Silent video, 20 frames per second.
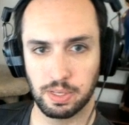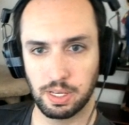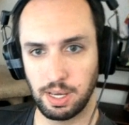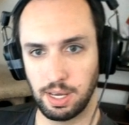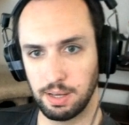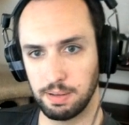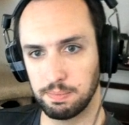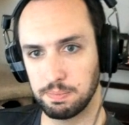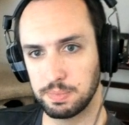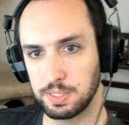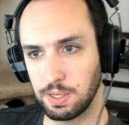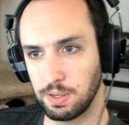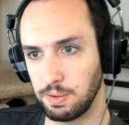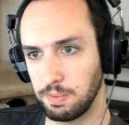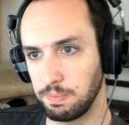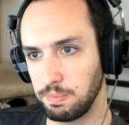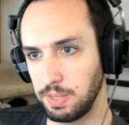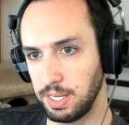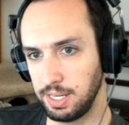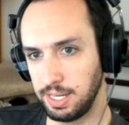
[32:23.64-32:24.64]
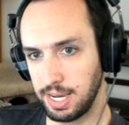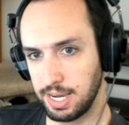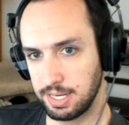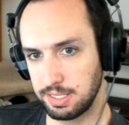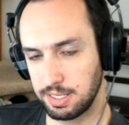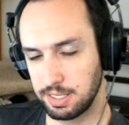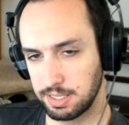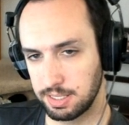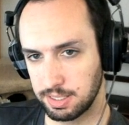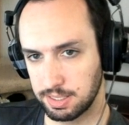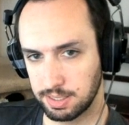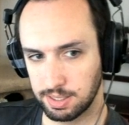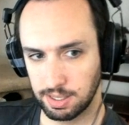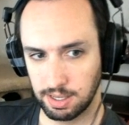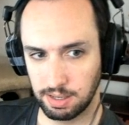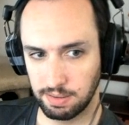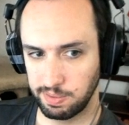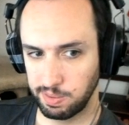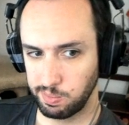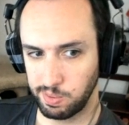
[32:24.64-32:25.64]
Yeah, so he can cast this this
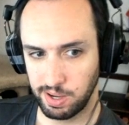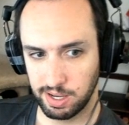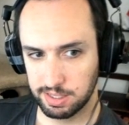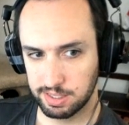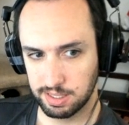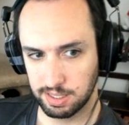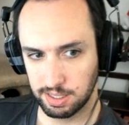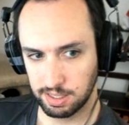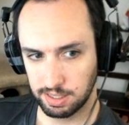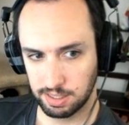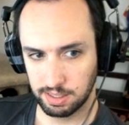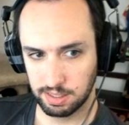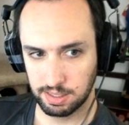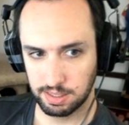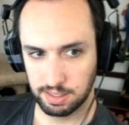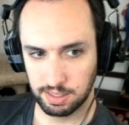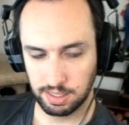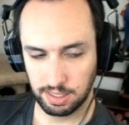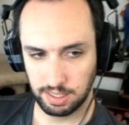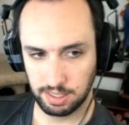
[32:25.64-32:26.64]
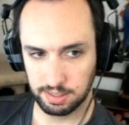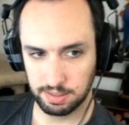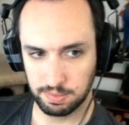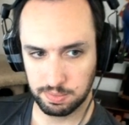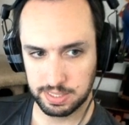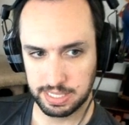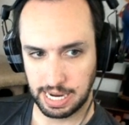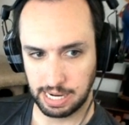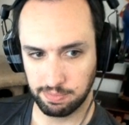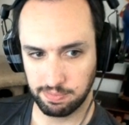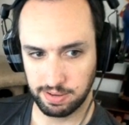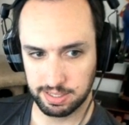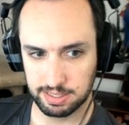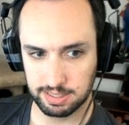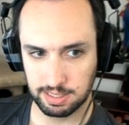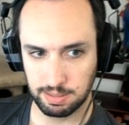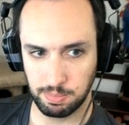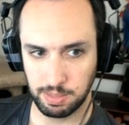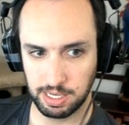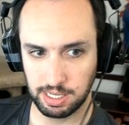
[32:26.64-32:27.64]
turn if he wants, and he
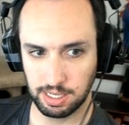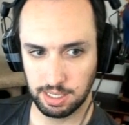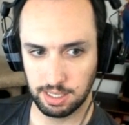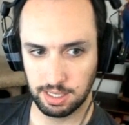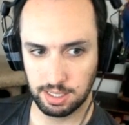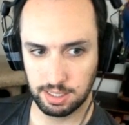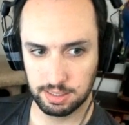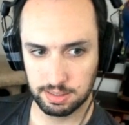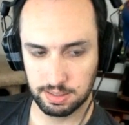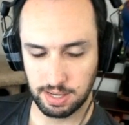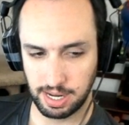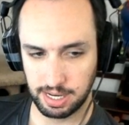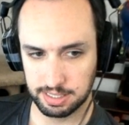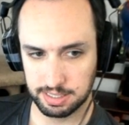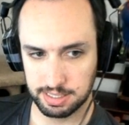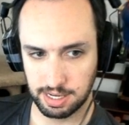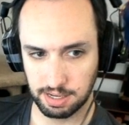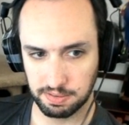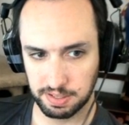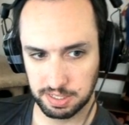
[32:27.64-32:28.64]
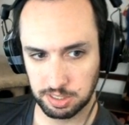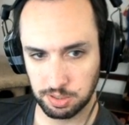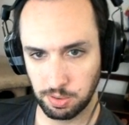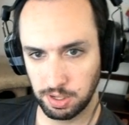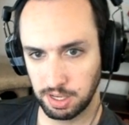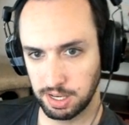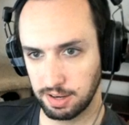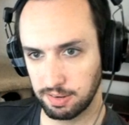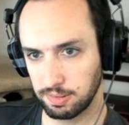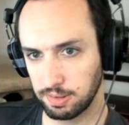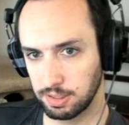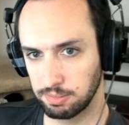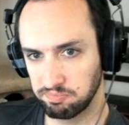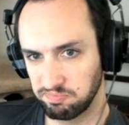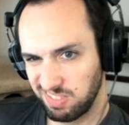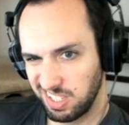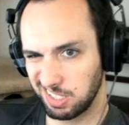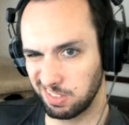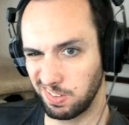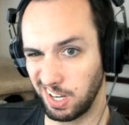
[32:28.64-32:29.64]
sacrifices the minion, and I sacrifice Coin Coffer.
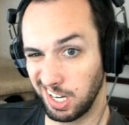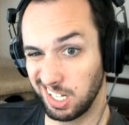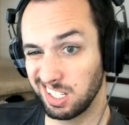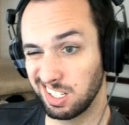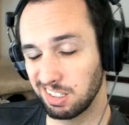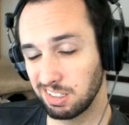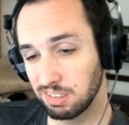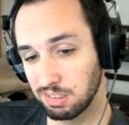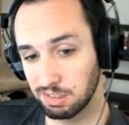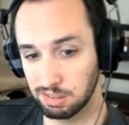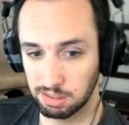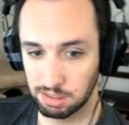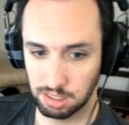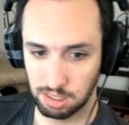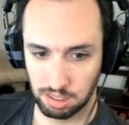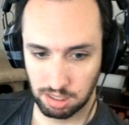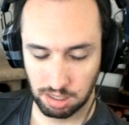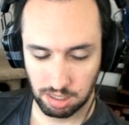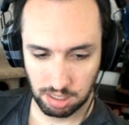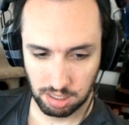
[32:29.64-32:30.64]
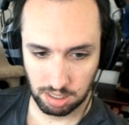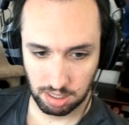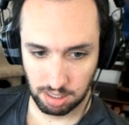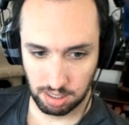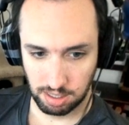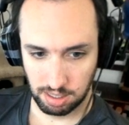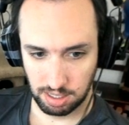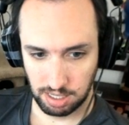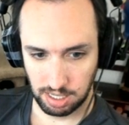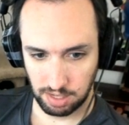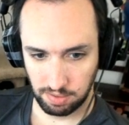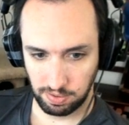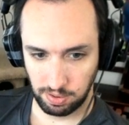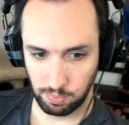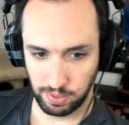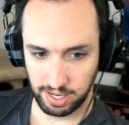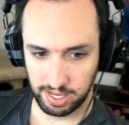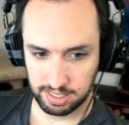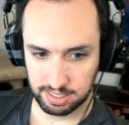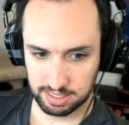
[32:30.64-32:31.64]
That's fine. And if he
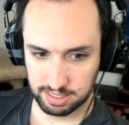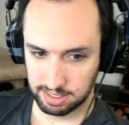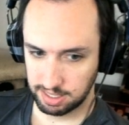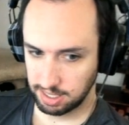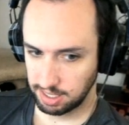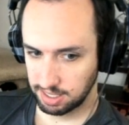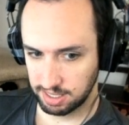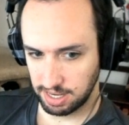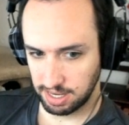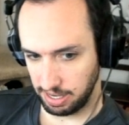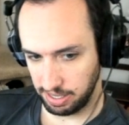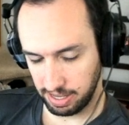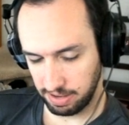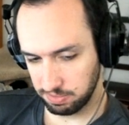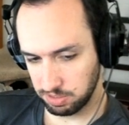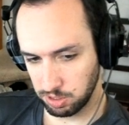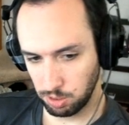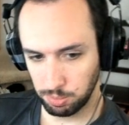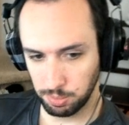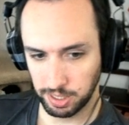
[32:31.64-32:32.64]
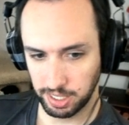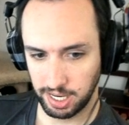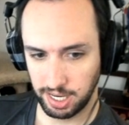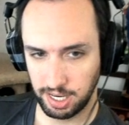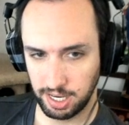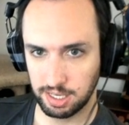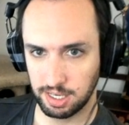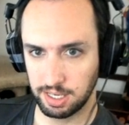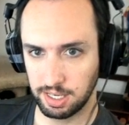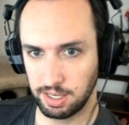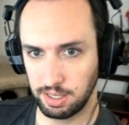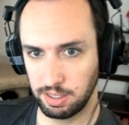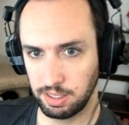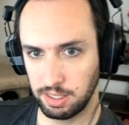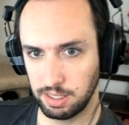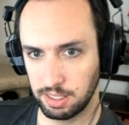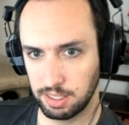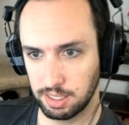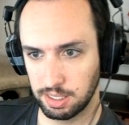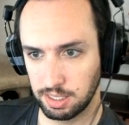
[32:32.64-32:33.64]
waits, like I'll have Toad Brigade, uh, and
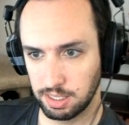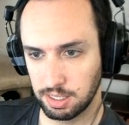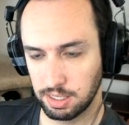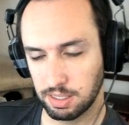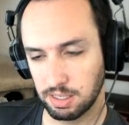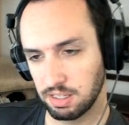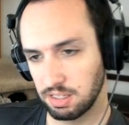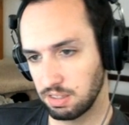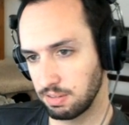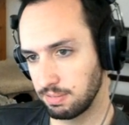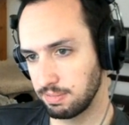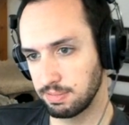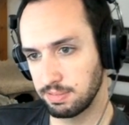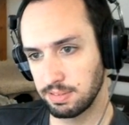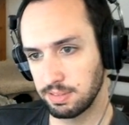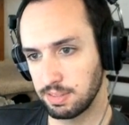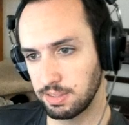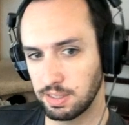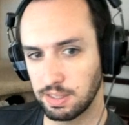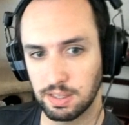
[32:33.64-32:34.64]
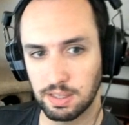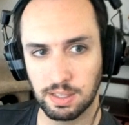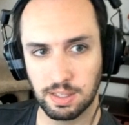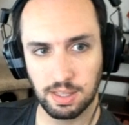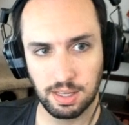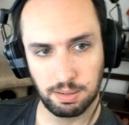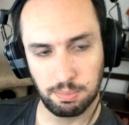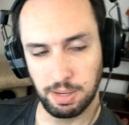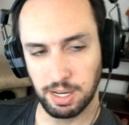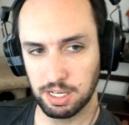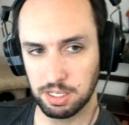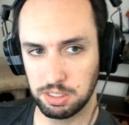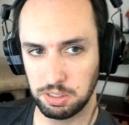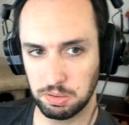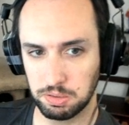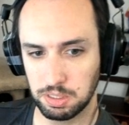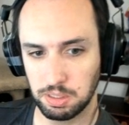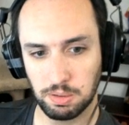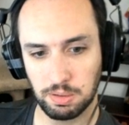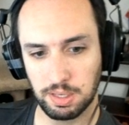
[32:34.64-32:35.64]
it'll here's planes. Like make a two
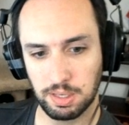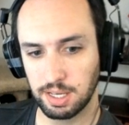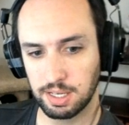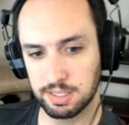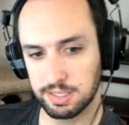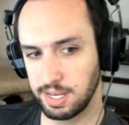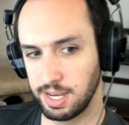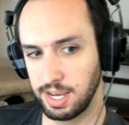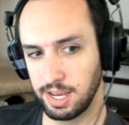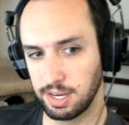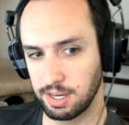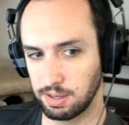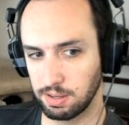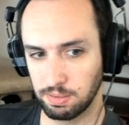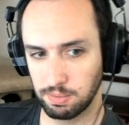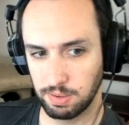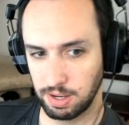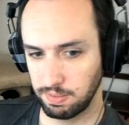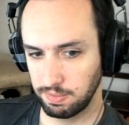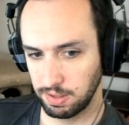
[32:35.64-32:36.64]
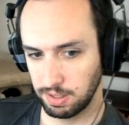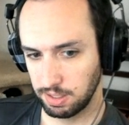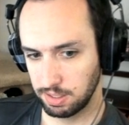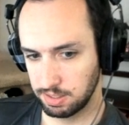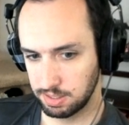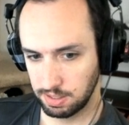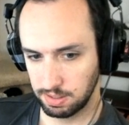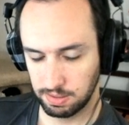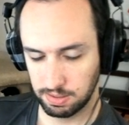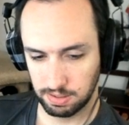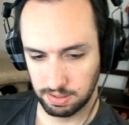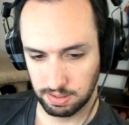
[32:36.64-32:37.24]
two that I can sack or whatever. So